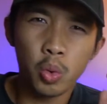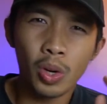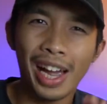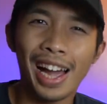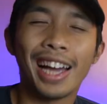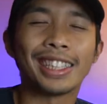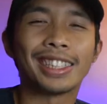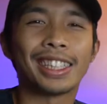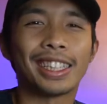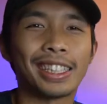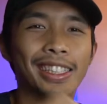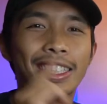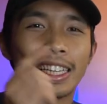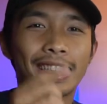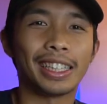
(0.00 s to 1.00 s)
guys, it
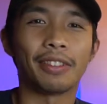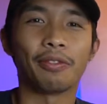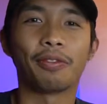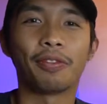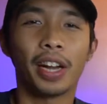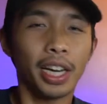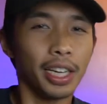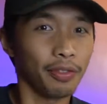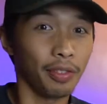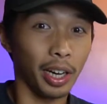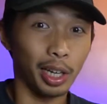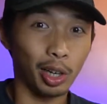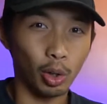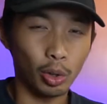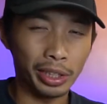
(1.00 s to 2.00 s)
is getting very,
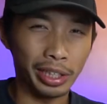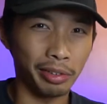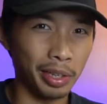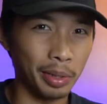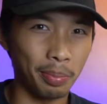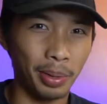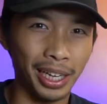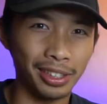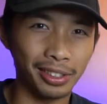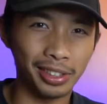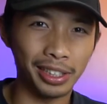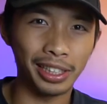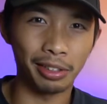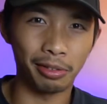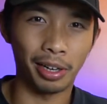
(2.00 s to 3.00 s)
very cold here in Baguio
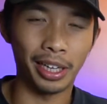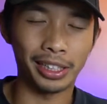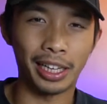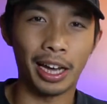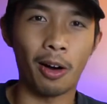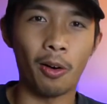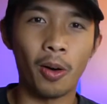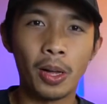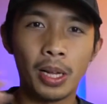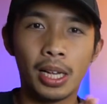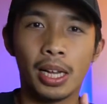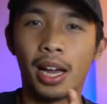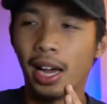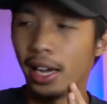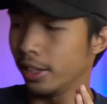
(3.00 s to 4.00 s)
City right now.
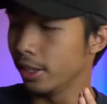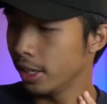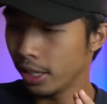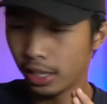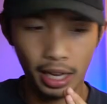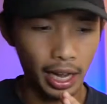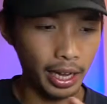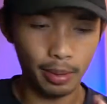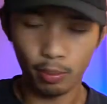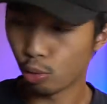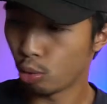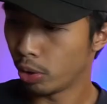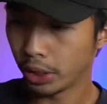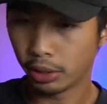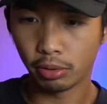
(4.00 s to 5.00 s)
I think I
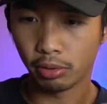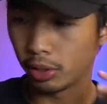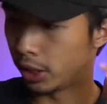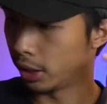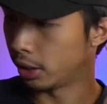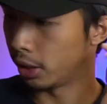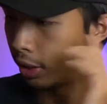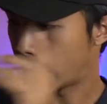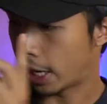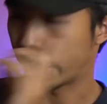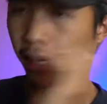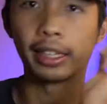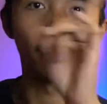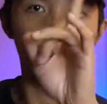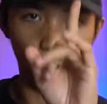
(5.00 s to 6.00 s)
am going to need a
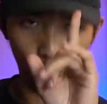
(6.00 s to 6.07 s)
jacket.